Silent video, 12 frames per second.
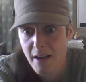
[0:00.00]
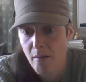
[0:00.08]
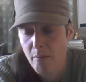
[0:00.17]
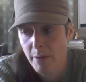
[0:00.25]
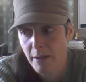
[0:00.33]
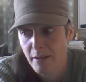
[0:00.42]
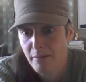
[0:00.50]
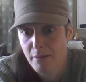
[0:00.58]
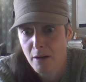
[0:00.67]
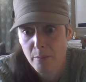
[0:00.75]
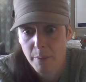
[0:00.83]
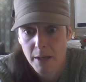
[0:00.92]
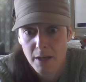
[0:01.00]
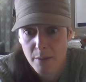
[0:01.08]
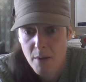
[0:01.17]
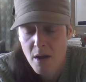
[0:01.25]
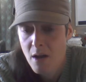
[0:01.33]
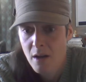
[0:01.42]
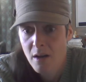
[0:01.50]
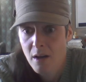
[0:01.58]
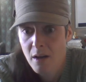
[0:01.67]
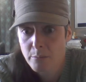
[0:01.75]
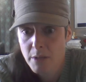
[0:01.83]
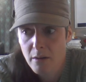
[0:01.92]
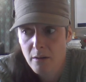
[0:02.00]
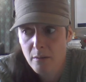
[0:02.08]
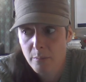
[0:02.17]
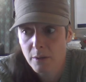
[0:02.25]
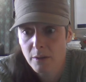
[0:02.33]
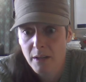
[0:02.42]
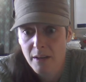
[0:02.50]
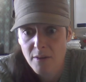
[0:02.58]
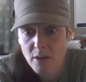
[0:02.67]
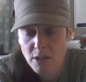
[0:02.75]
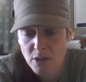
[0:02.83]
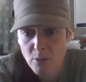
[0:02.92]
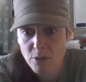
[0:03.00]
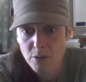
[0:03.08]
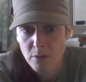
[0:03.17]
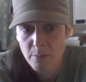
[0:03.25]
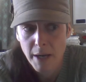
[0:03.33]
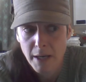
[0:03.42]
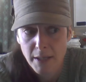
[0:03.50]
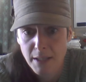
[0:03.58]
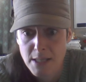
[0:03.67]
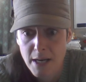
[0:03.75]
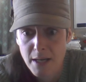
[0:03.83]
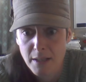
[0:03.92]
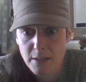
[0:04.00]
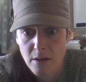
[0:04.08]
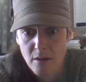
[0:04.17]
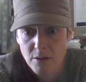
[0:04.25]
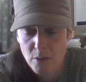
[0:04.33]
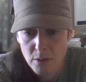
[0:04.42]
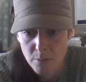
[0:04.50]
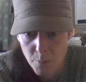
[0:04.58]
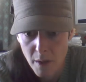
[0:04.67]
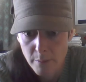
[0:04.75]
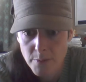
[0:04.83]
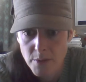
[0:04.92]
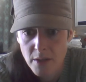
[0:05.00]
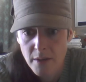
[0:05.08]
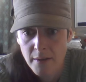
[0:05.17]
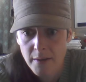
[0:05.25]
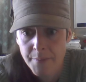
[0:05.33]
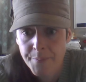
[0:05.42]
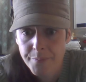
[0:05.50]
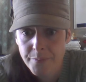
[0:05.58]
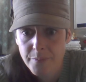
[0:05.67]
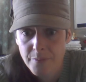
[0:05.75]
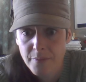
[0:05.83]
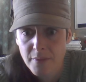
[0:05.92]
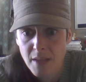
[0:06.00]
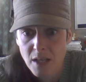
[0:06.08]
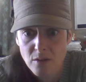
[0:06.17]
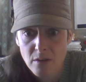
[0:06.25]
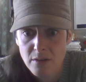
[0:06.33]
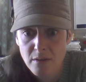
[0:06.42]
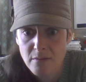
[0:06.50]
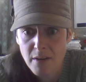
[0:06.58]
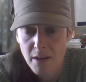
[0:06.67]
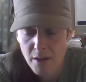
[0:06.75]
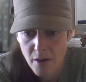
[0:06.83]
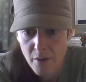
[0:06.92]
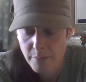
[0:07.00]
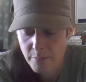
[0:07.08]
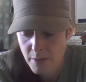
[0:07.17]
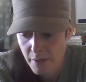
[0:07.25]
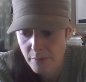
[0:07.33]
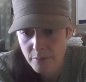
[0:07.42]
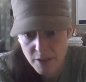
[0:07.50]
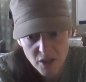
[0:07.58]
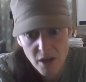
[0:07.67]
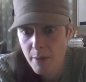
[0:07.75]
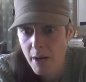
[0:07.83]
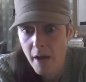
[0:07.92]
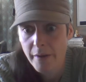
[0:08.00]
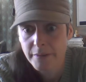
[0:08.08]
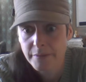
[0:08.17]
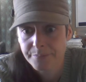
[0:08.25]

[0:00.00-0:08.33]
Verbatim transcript: help and getting therapy and I'm terrible. I have social panic attacks and all sorts of problems that you don't, and you know, you know, you're coming out